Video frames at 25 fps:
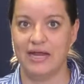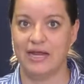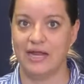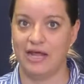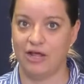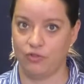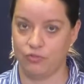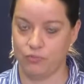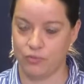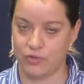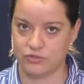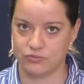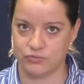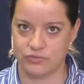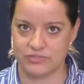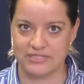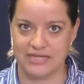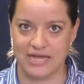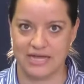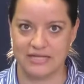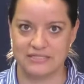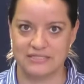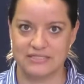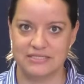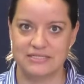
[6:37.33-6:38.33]
at
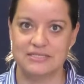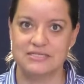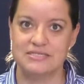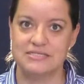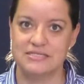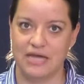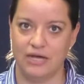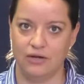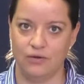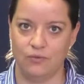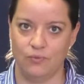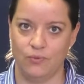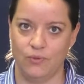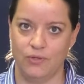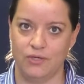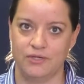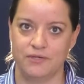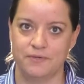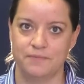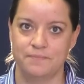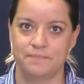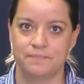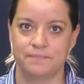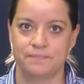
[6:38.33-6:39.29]
healthwatchwisconsin.org.